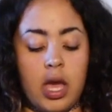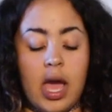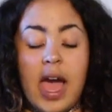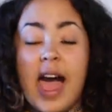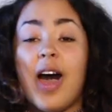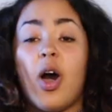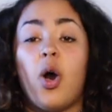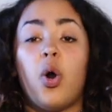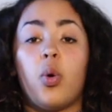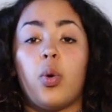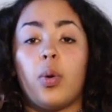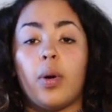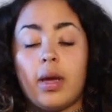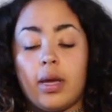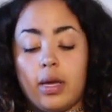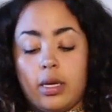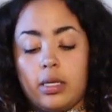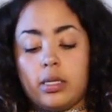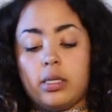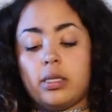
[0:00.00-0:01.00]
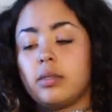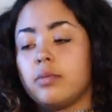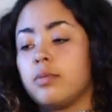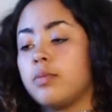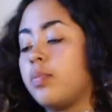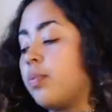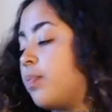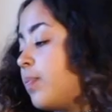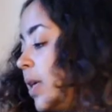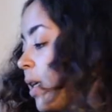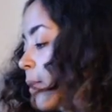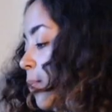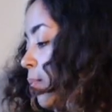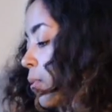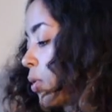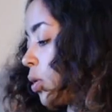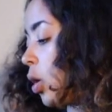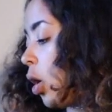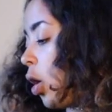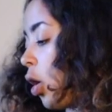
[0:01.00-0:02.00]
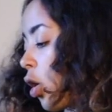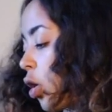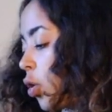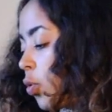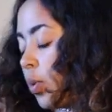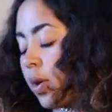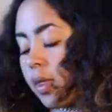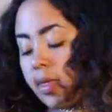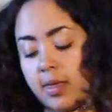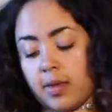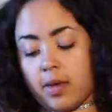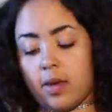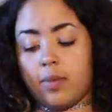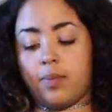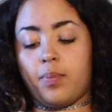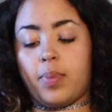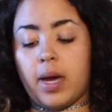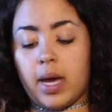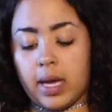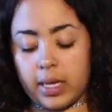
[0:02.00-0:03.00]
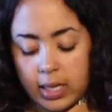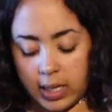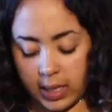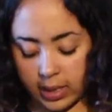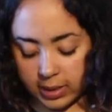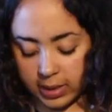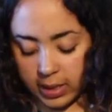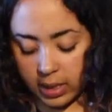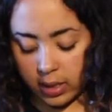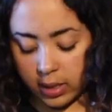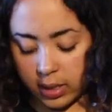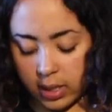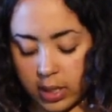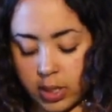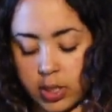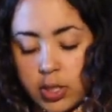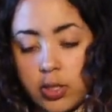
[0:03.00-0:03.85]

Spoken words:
how people are with buying secondhand